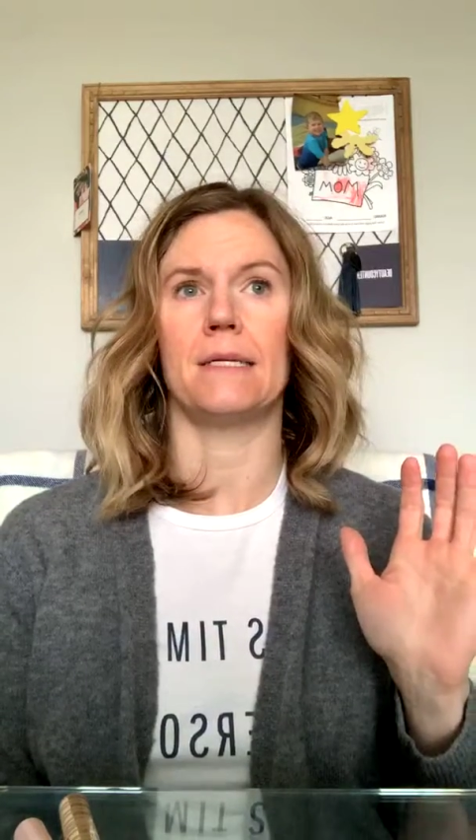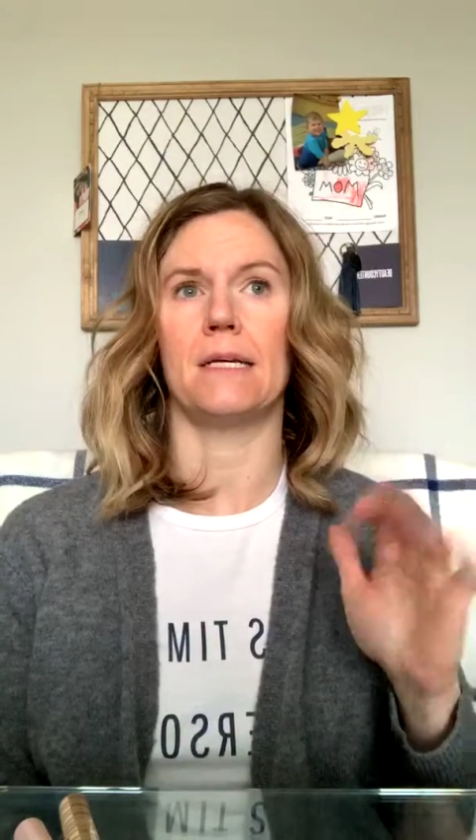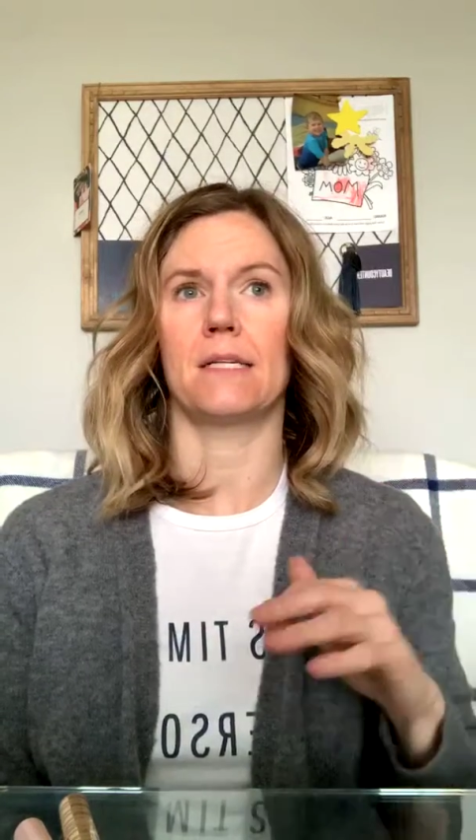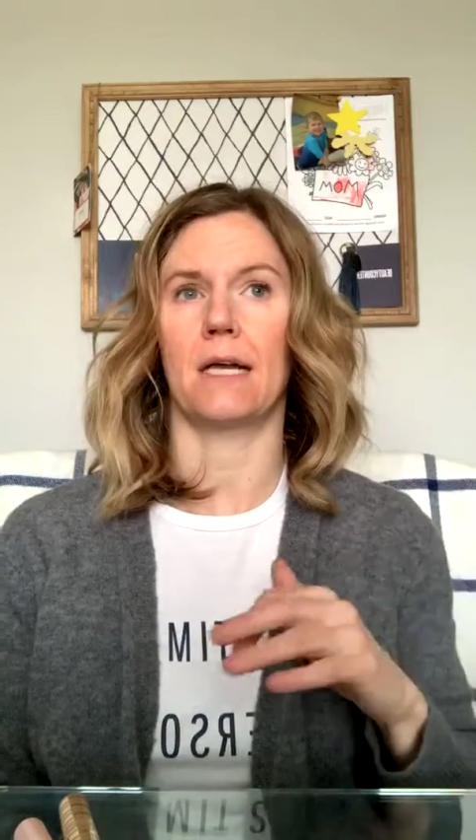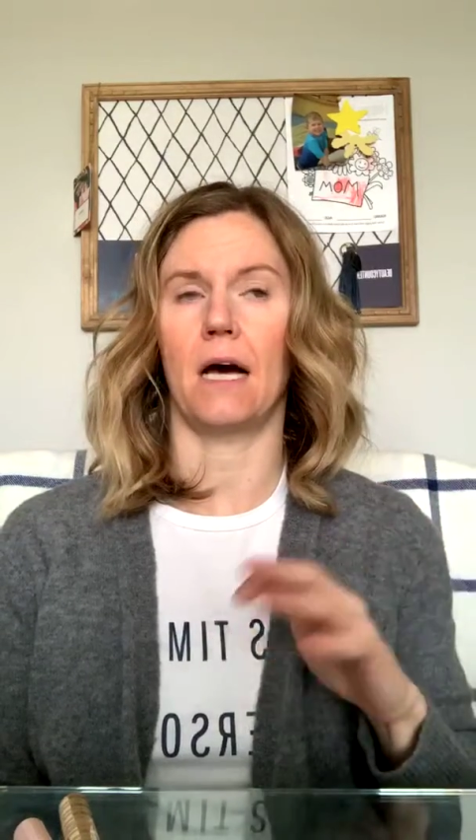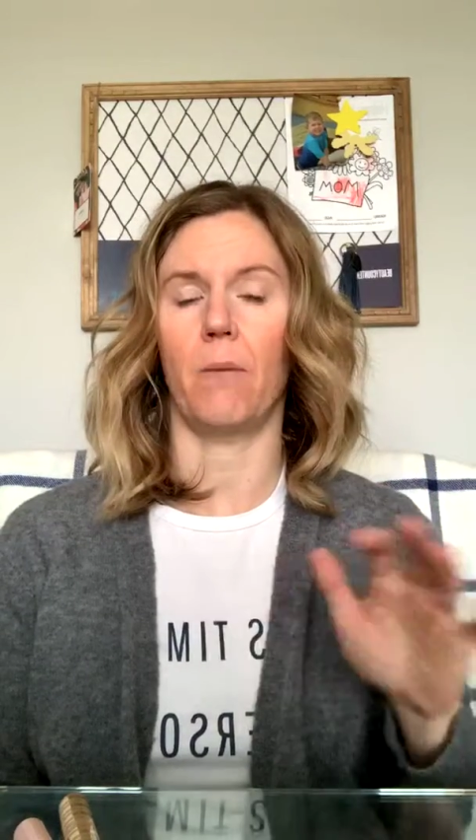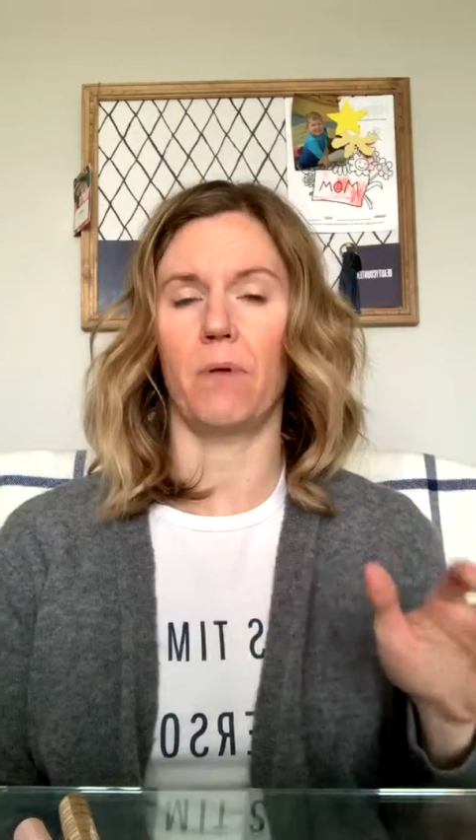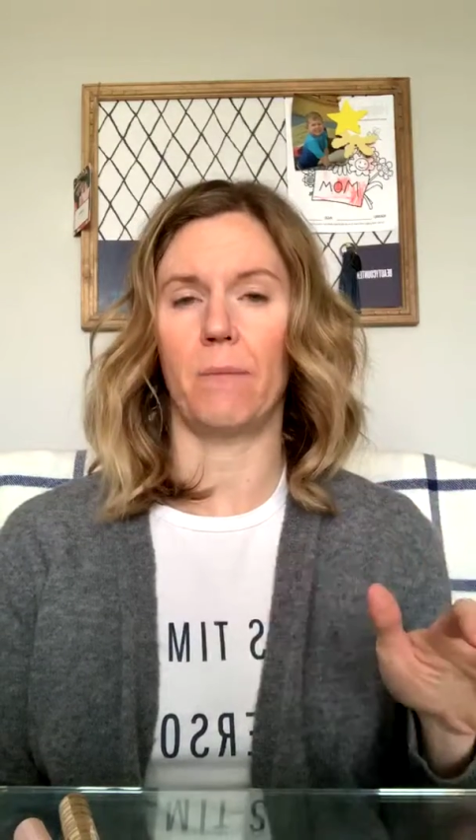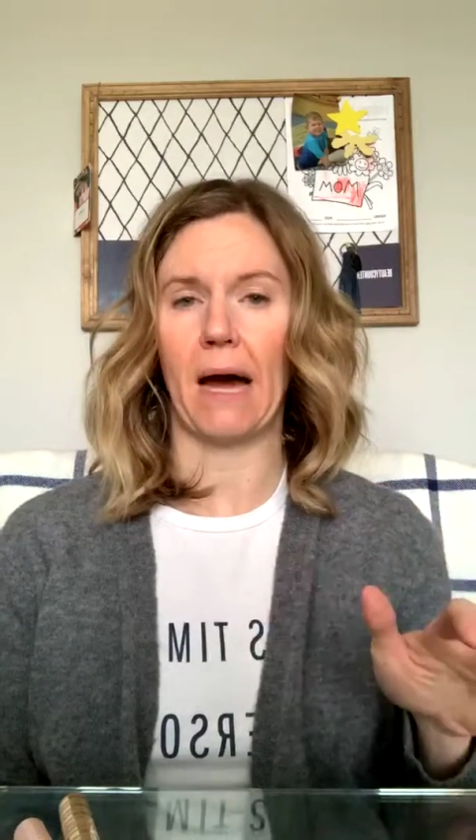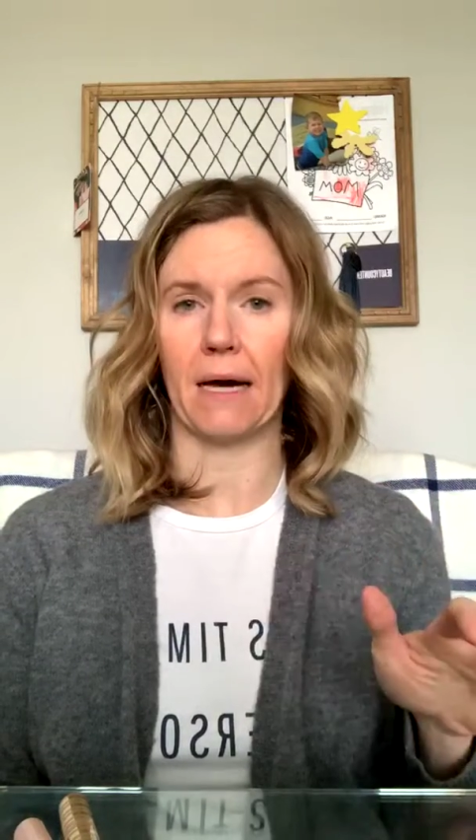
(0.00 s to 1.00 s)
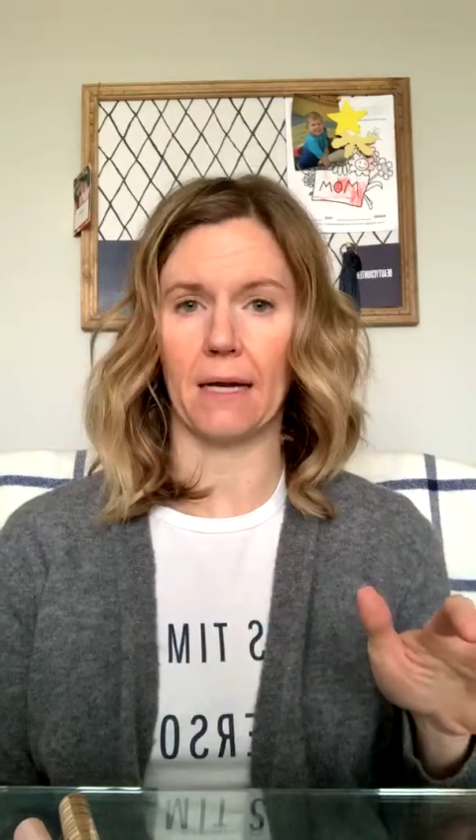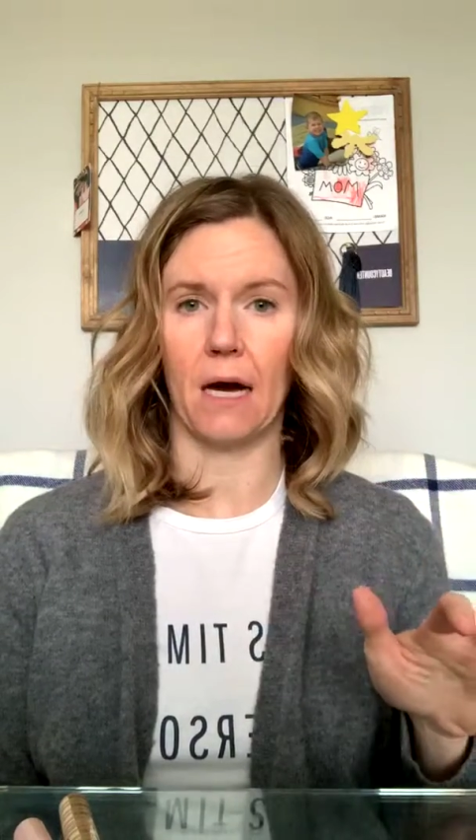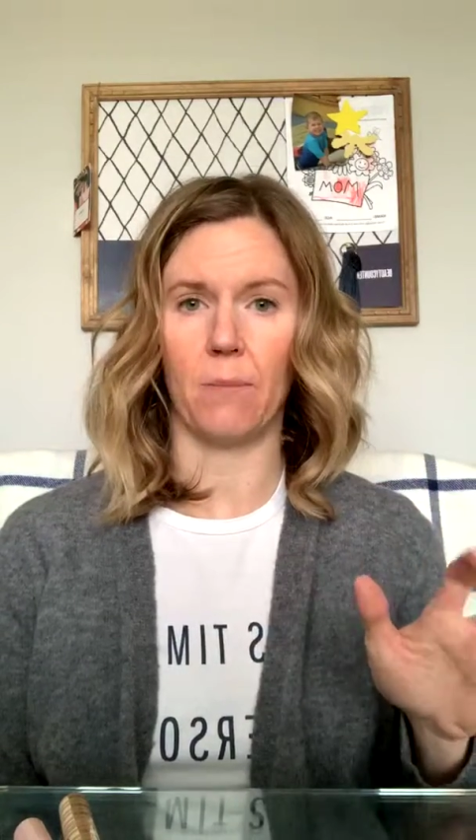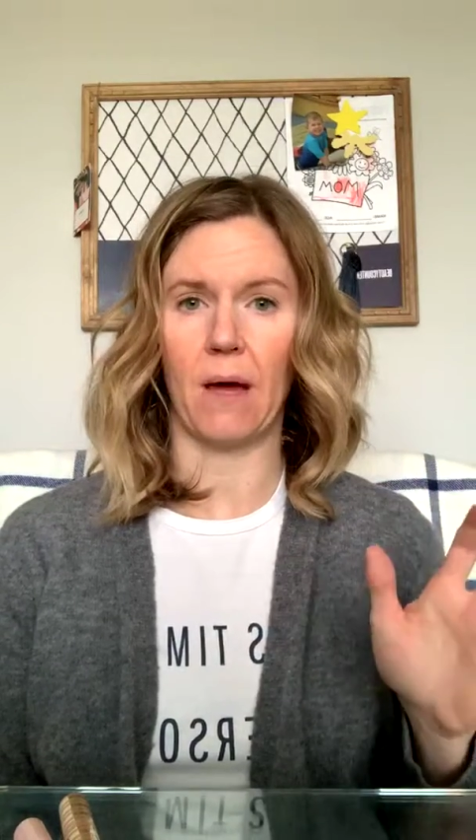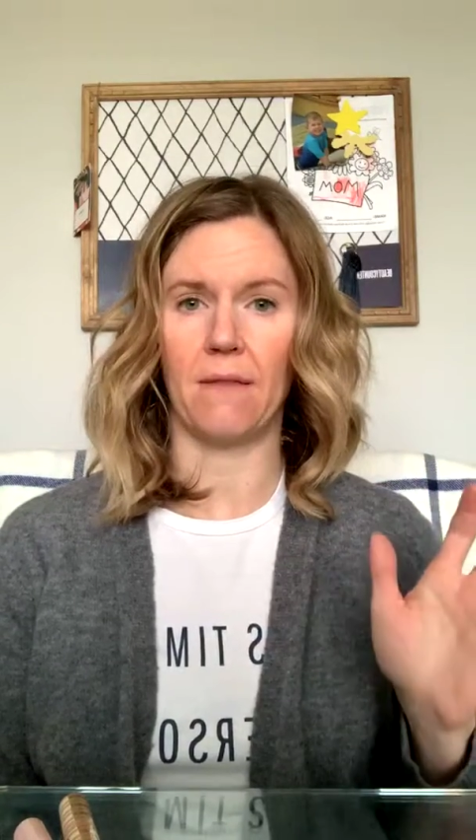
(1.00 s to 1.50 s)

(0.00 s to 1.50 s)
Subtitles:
he's going to help them pack it up.